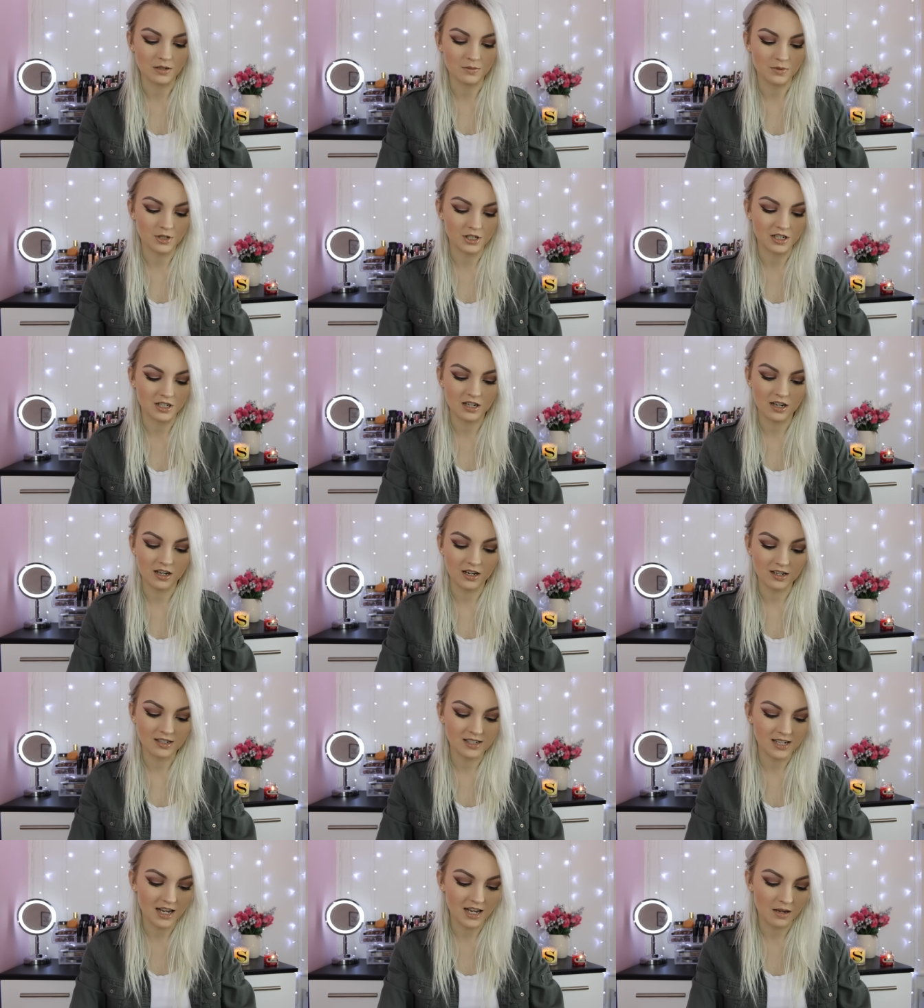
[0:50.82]
so I'm just going to
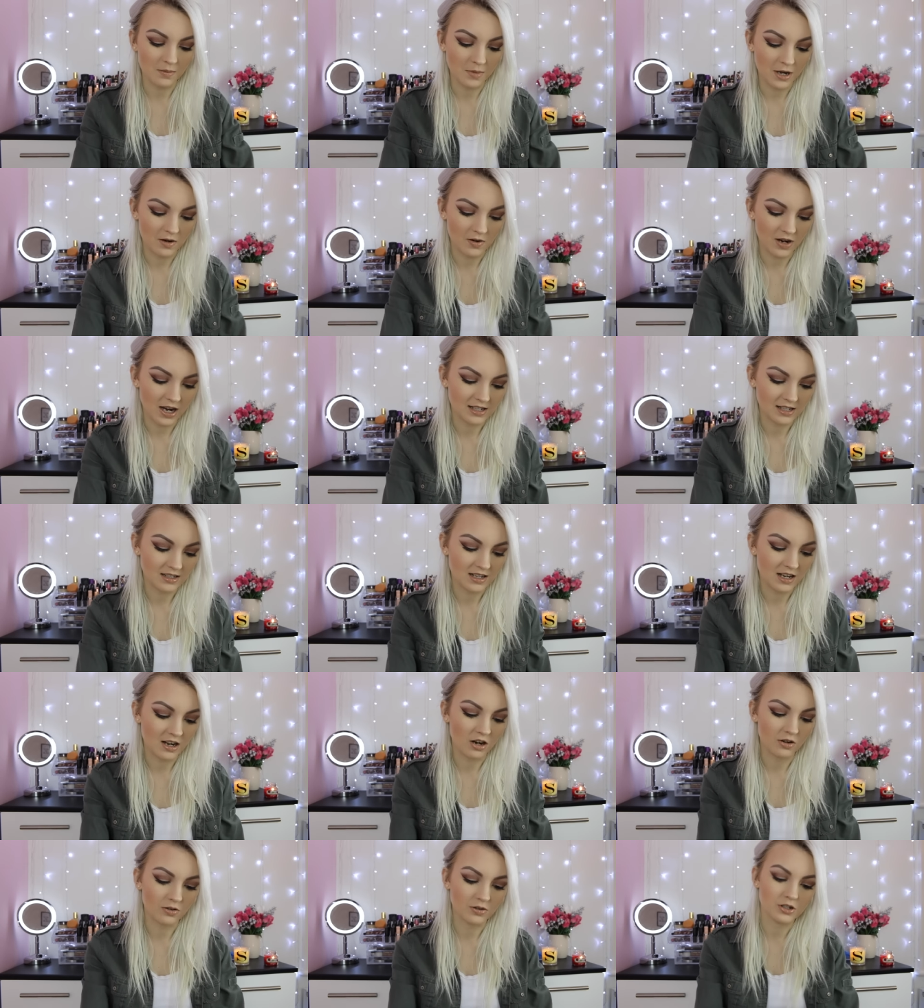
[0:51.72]
take them out as they
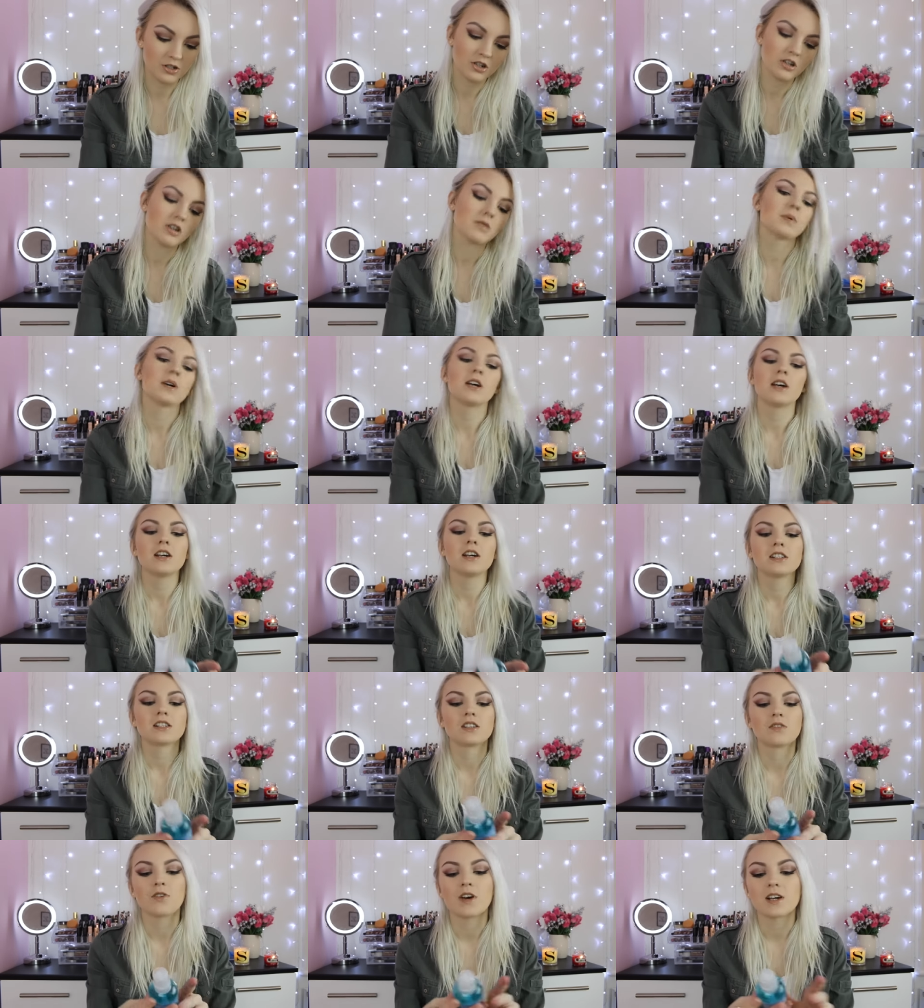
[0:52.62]
are on top.
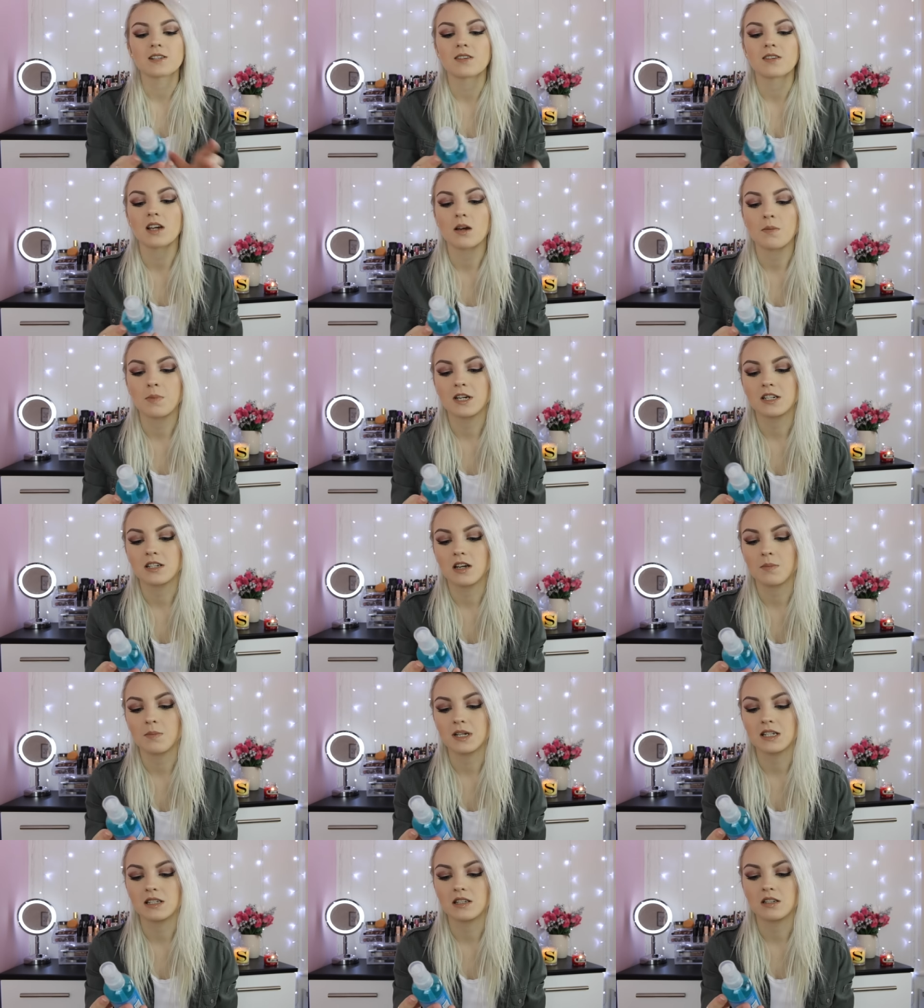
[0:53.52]
So the first thing I picked
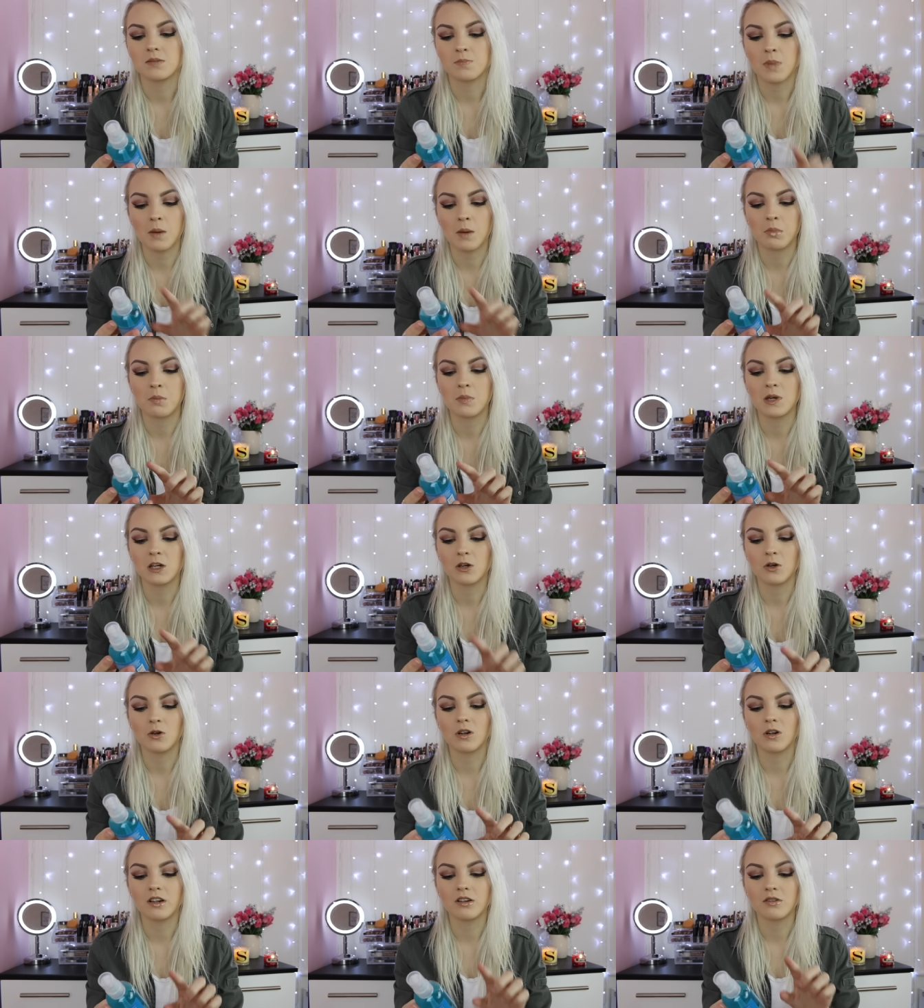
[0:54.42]
up is this peppermint
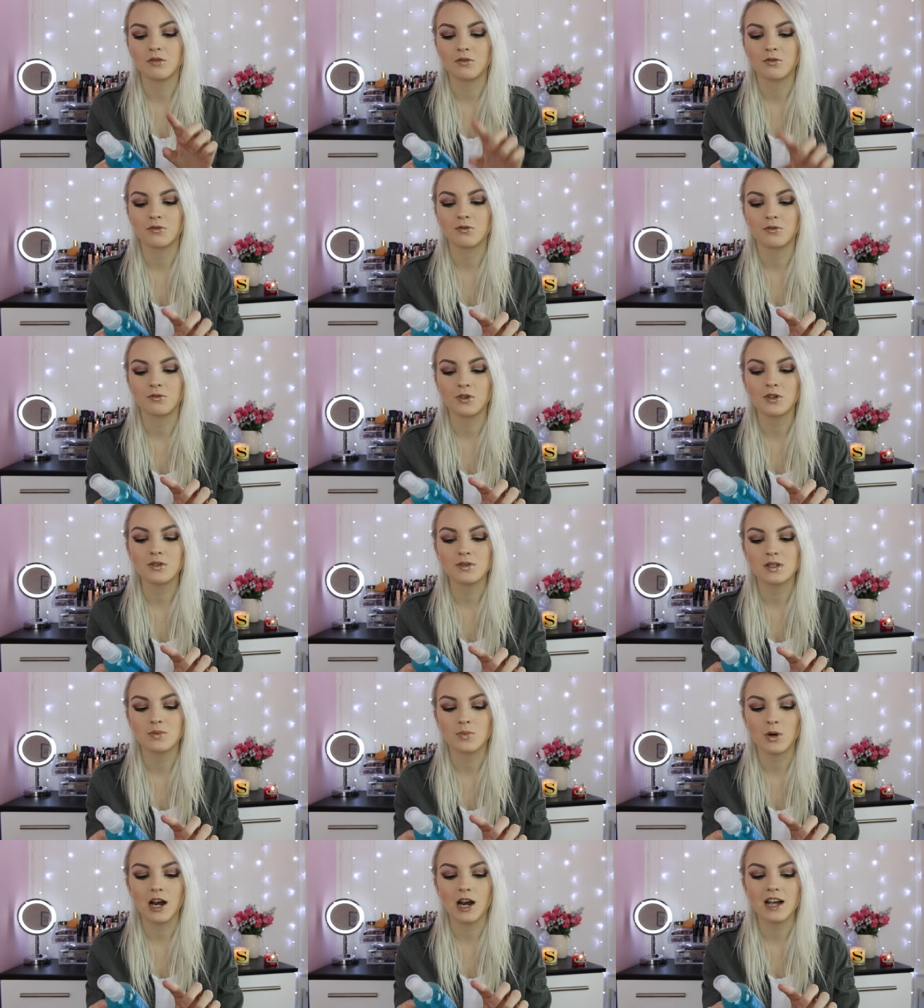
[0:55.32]
cooling foot
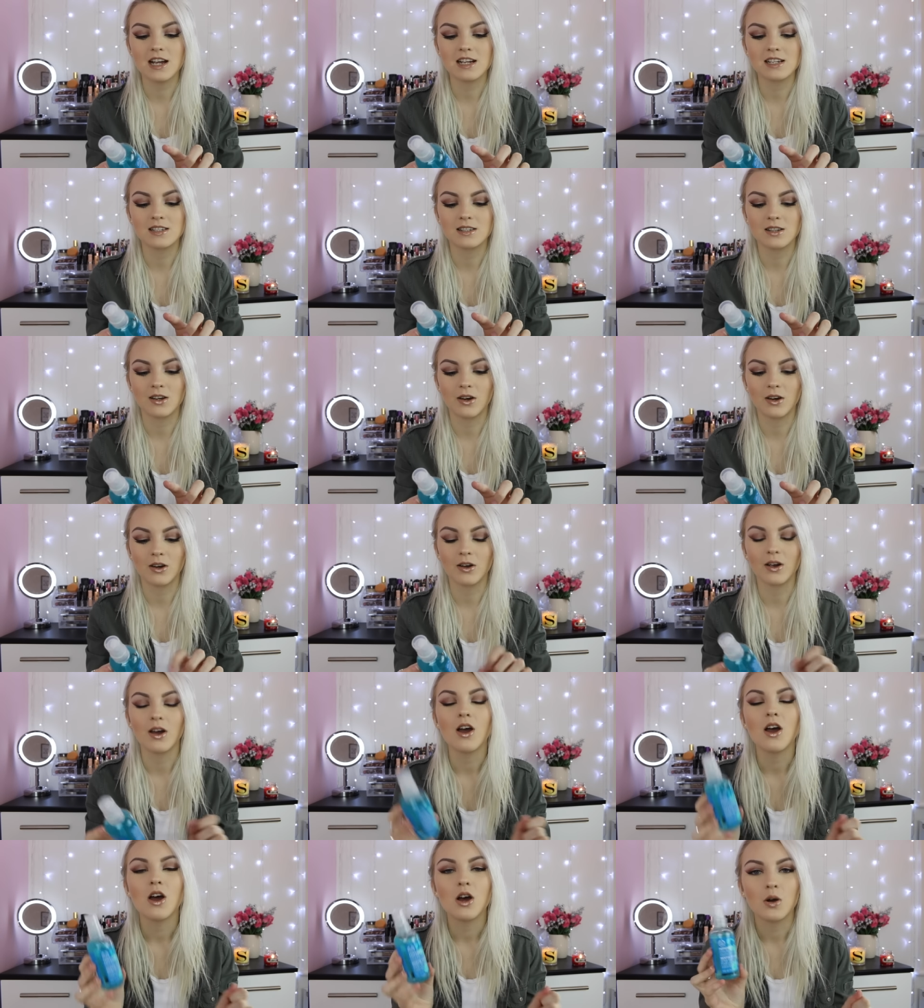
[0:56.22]
spray. So
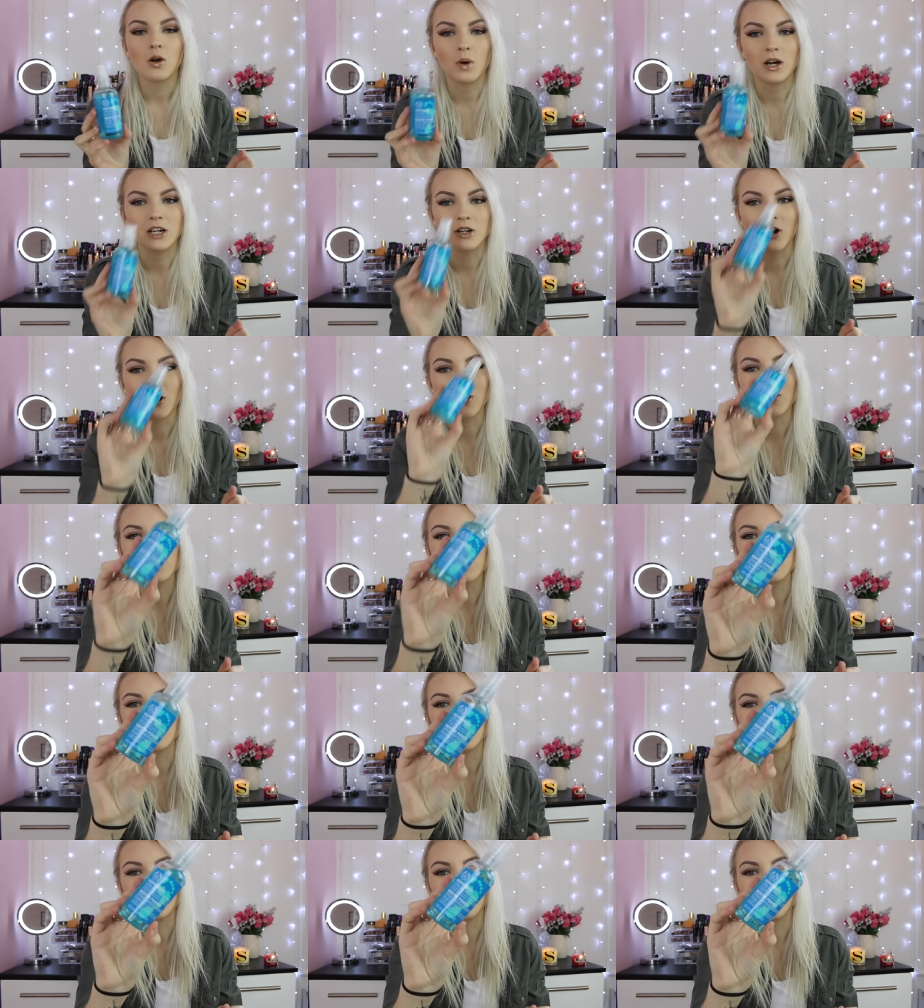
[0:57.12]
quite gross,
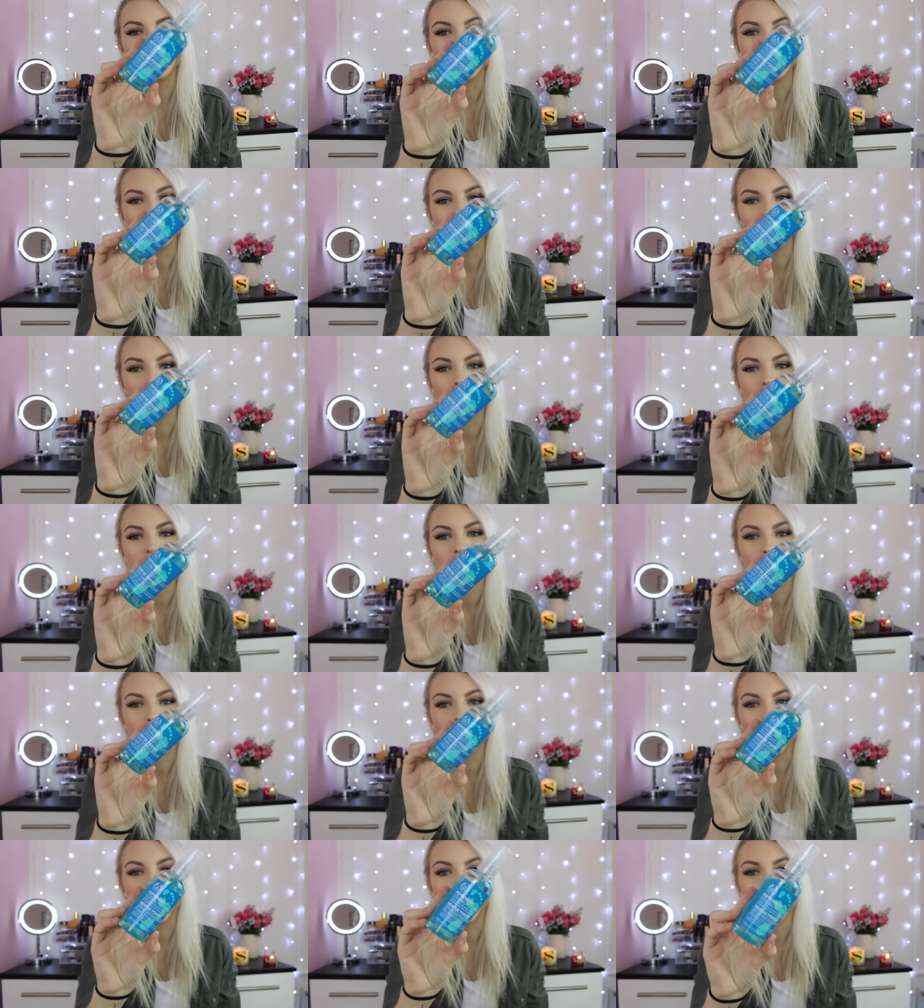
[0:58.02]
I do apologise,
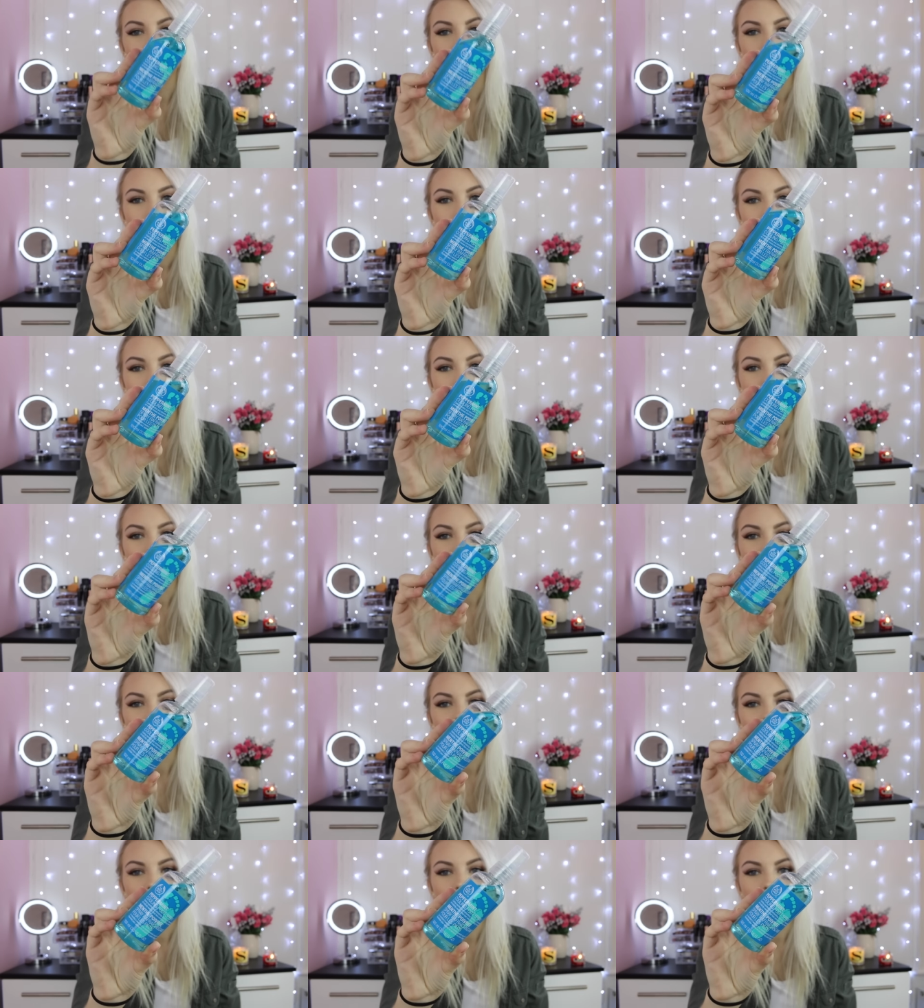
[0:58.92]
but you
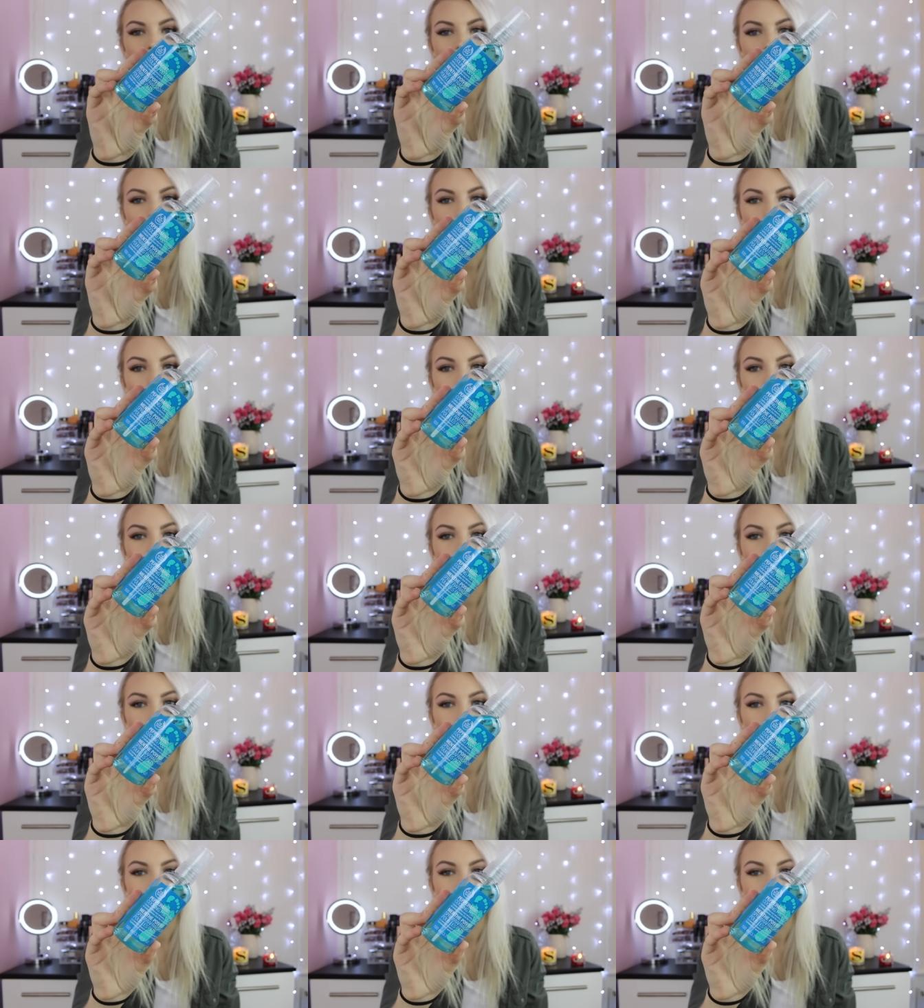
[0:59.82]
never know,